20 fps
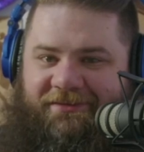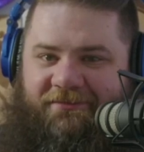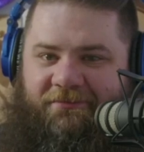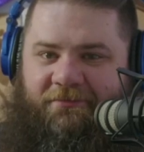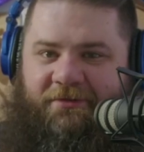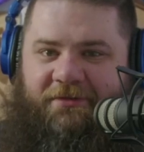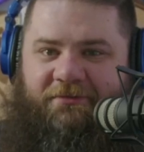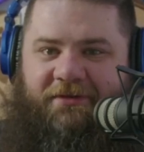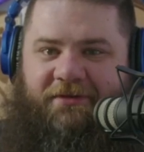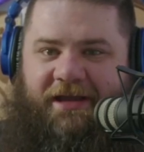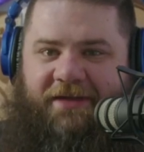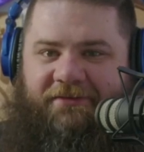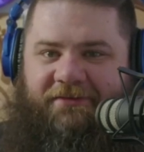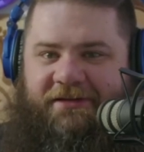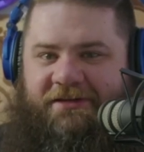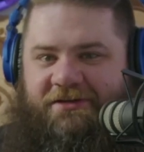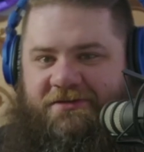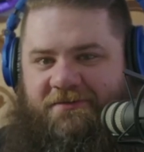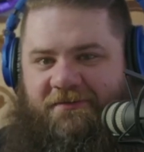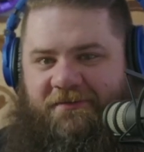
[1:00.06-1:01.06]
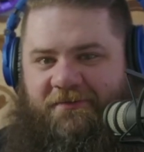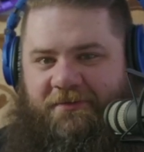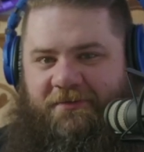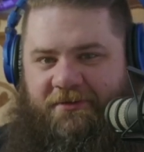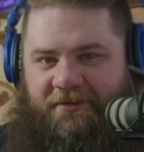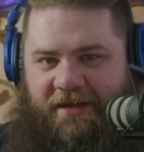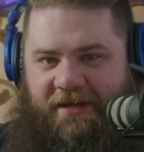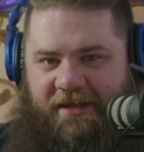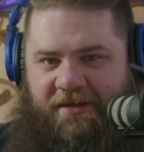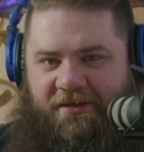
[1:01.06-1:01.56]
we were having issues with
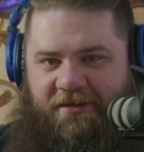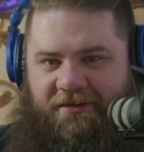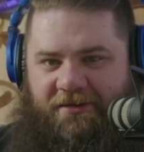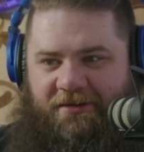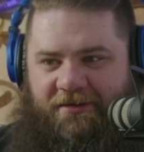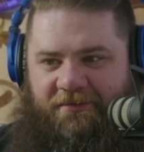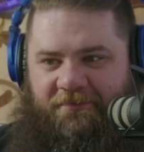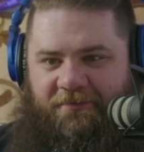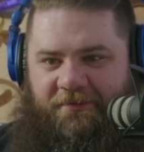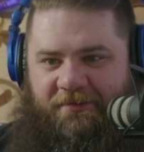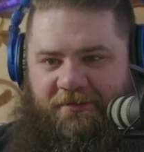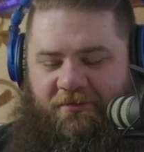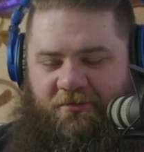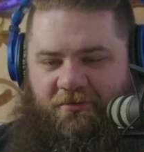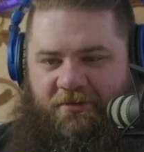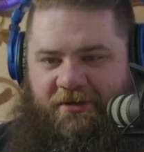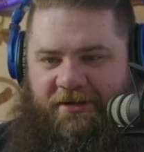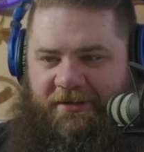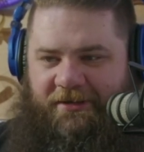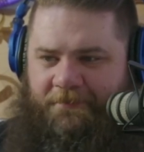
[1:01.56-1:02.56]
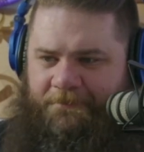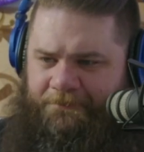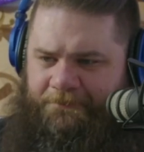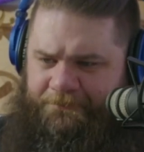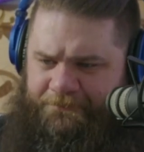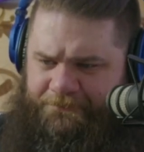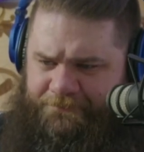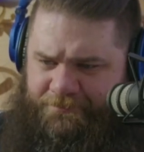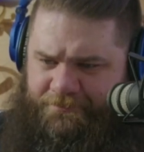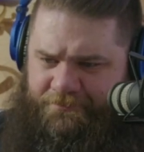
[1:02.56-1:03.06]
our agar for a little while.
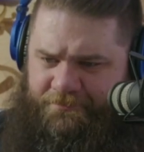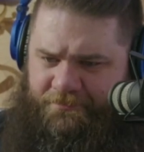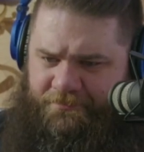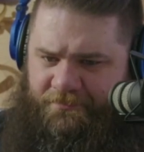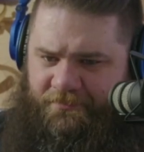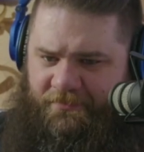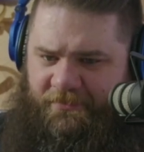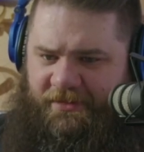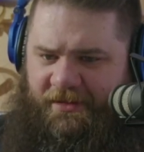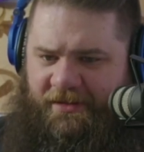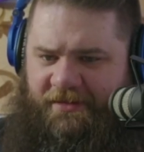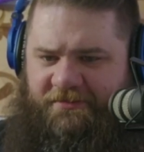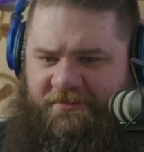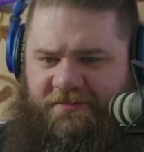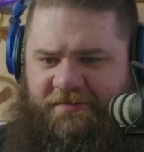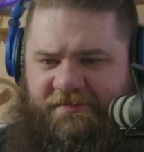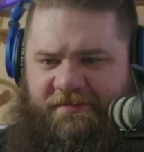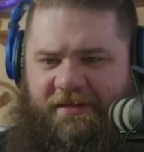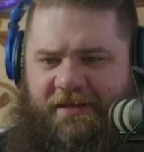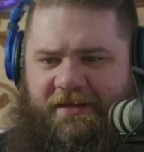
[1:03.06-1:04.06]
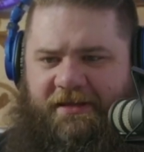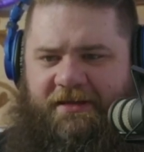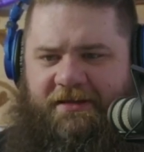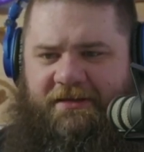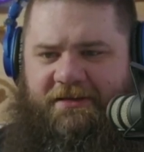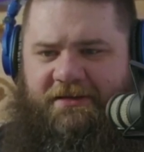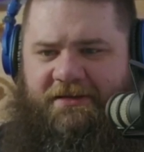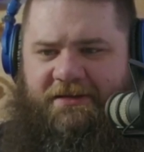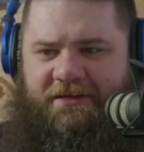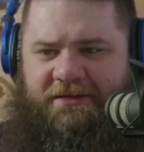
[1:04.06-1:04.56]
And just like
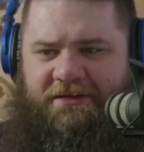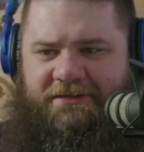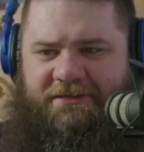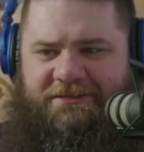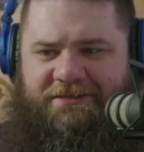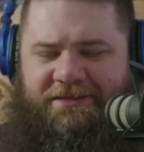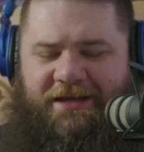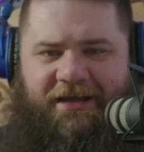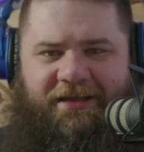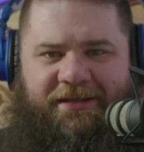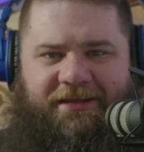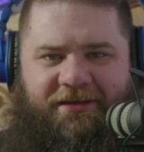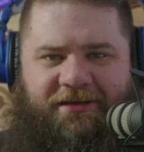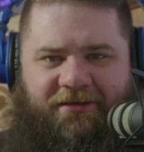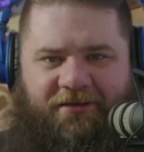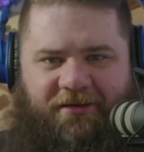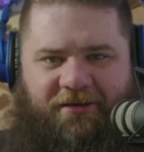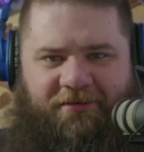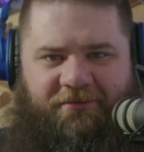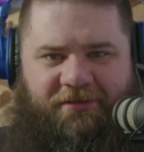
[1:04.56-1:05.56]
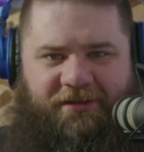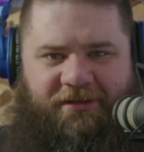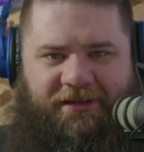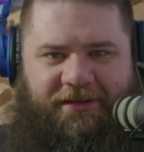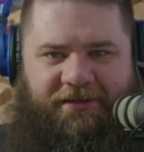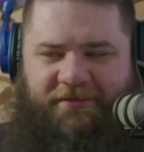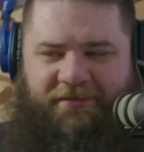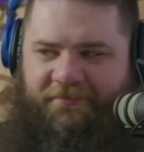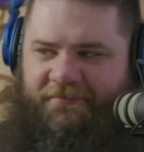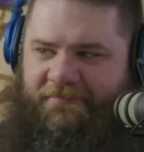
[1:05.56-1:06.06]
not getting our
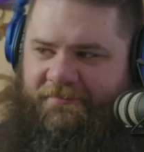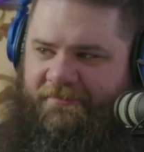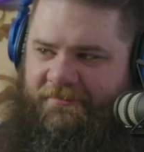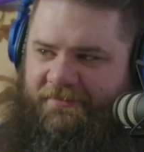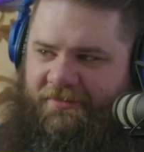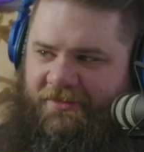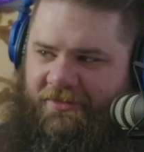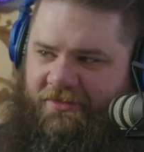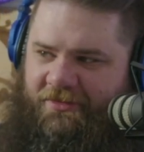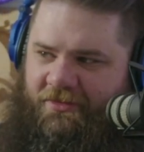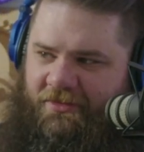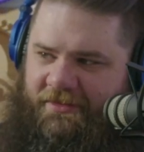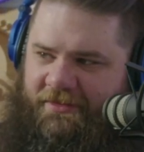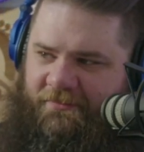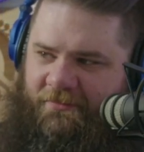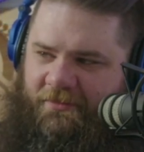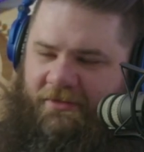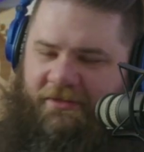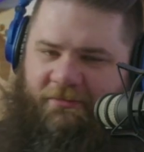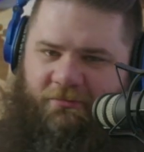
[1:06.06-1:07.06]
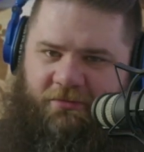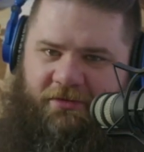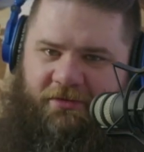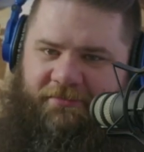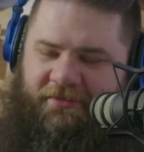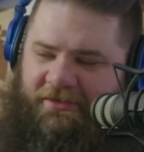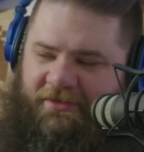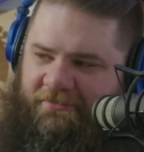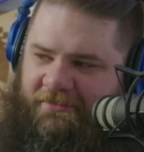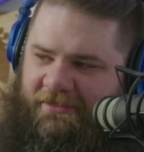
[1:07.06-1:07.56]
autoclave to cook as well, one of our
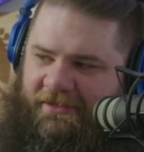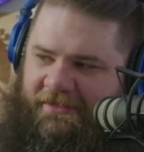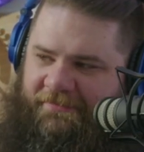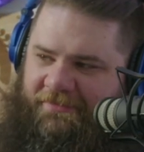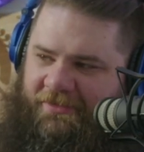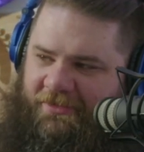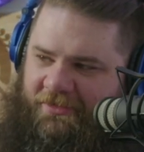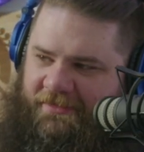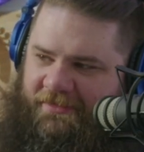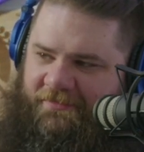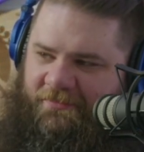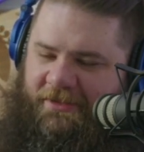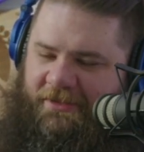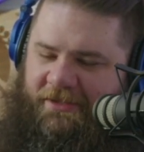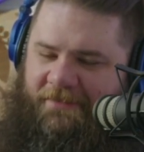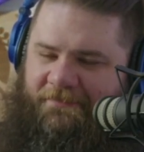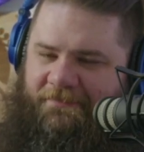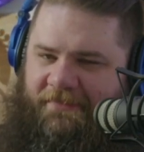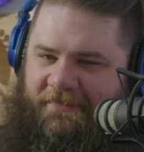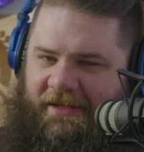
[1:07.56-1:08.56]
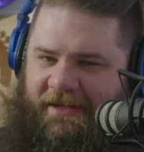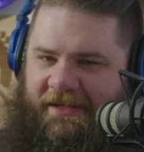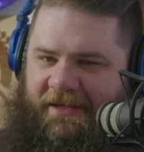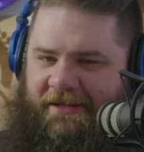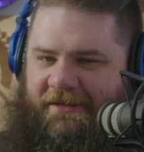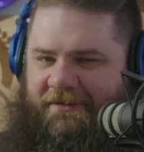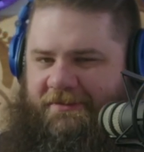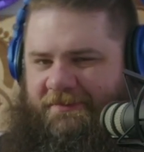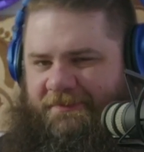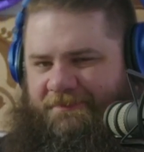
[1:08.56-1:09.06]
autoclaves to cook as well,
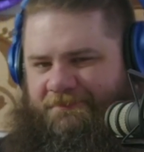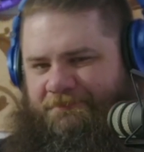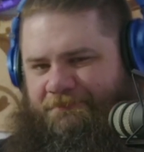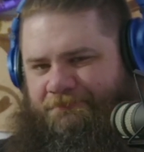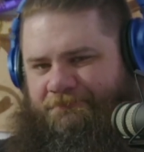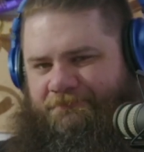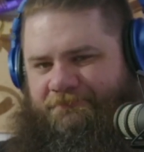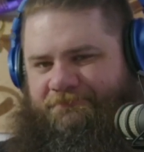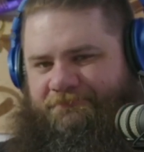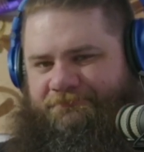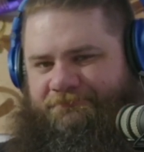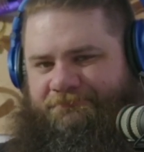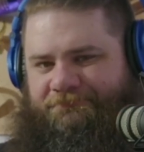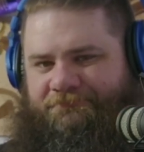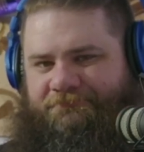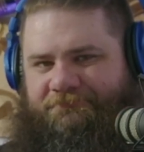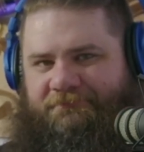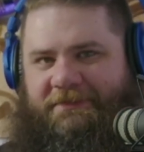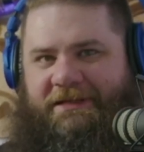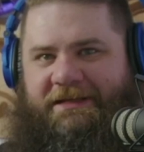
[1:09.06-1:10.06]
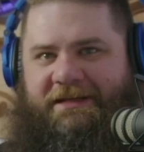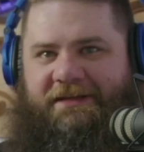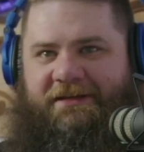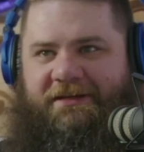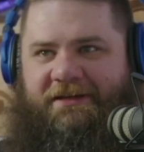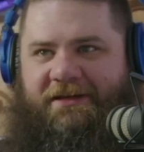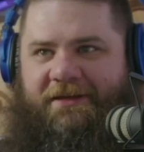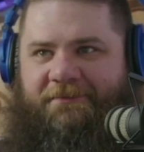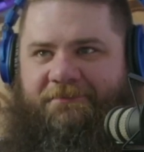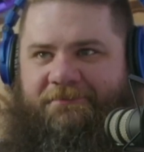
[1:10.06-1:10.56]
and it ended up